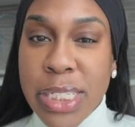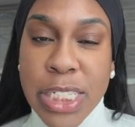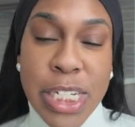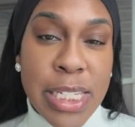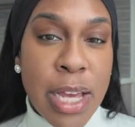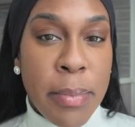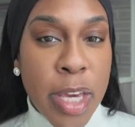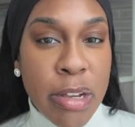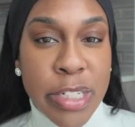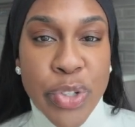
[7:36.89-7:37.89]
Just come
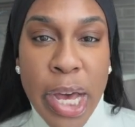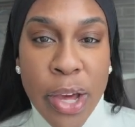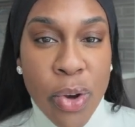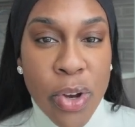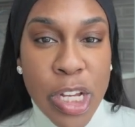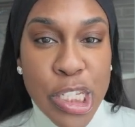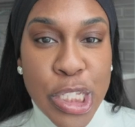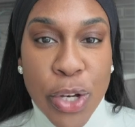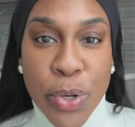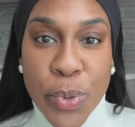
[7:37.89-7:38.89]
here and try it on.
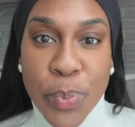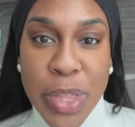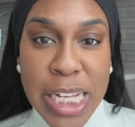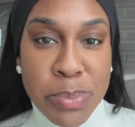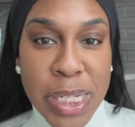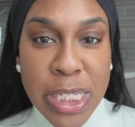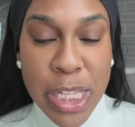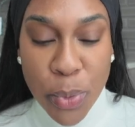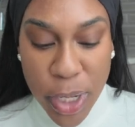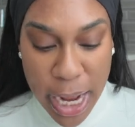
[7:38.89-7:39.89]
So that's
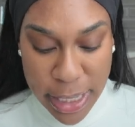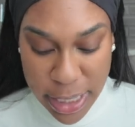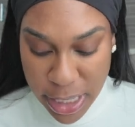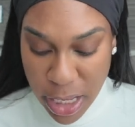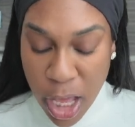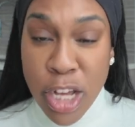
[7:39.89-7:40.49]
basically what I did.